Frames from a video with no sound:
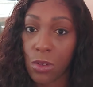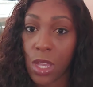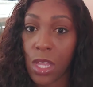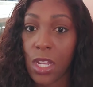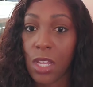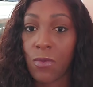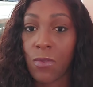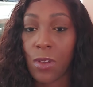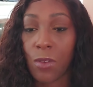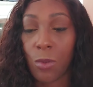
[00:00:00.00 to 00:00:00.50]
And
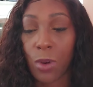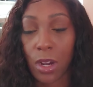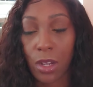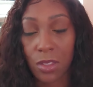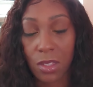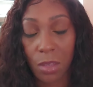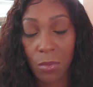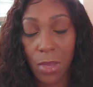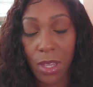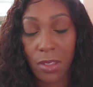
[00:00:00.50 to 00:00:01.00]
if it
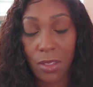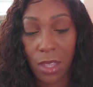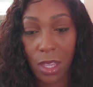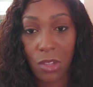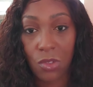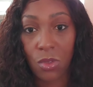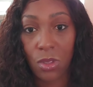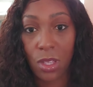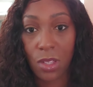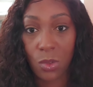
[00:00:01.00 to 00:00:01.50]
works in my
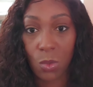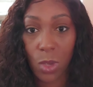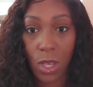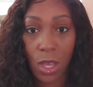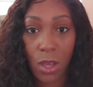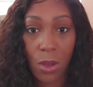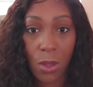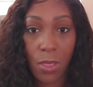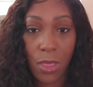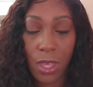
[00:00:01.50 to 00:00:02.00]
schedule as
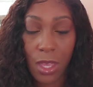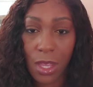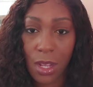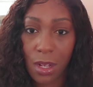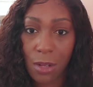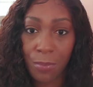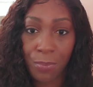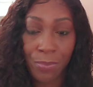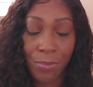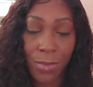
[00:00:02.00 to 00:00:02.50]
well,
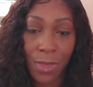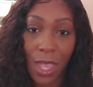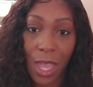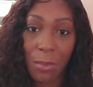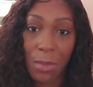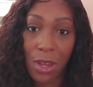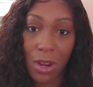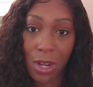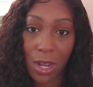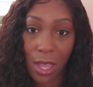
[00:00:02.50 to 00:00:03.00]
then
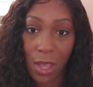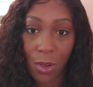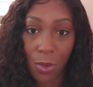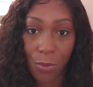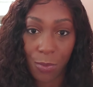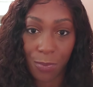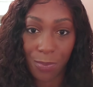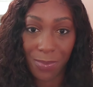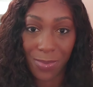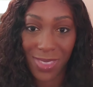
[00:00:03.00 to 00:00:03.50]
I'm here to
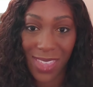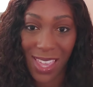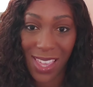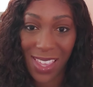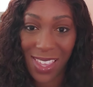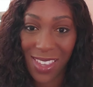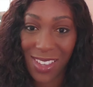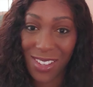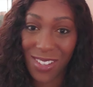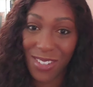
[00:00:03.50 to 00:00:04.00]
help.
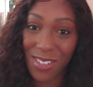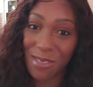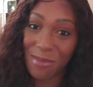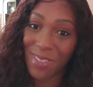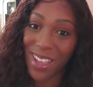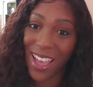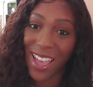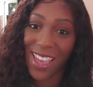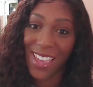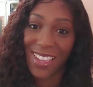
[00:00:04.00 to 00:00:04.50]
Thank you.
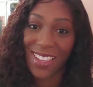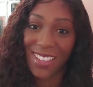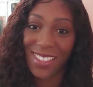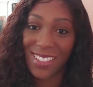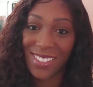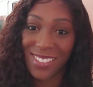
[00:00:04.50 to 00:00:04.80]
Bye.